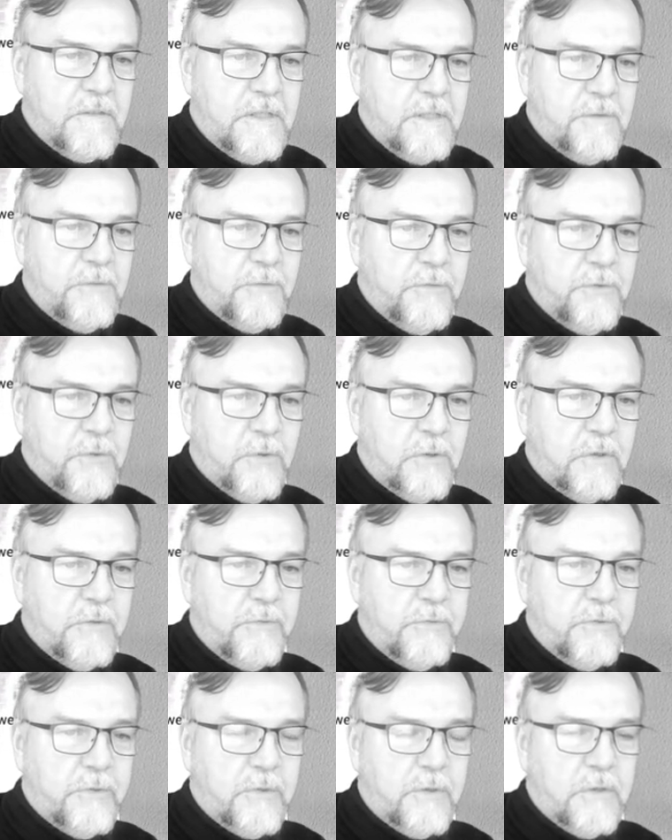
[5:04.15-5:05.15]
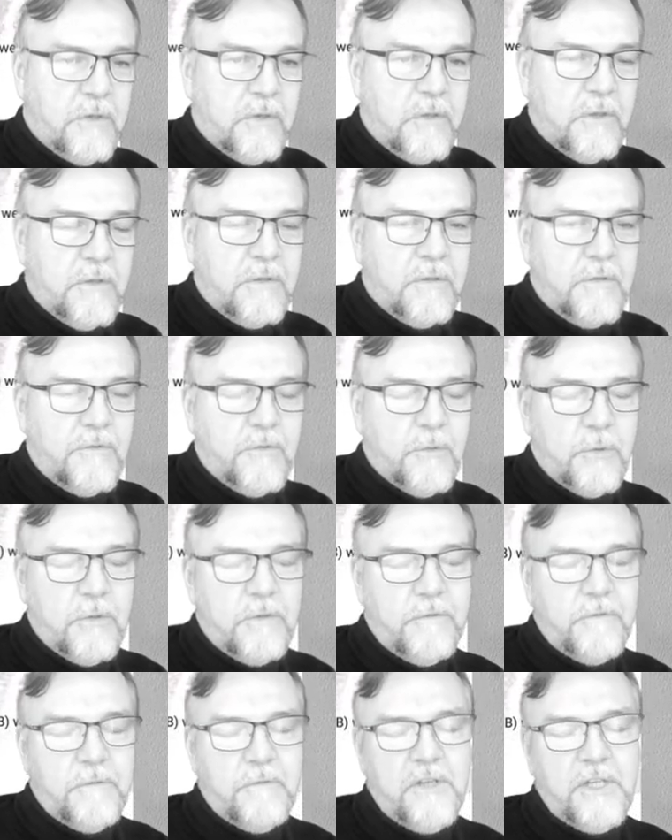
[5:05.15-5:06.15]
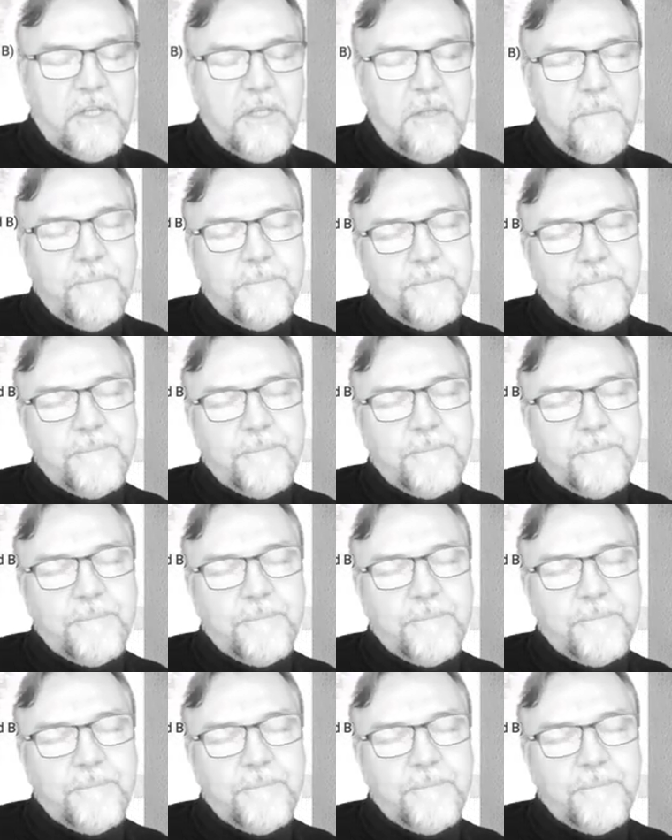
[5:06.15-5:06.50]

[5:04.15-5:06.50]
even for torque 3.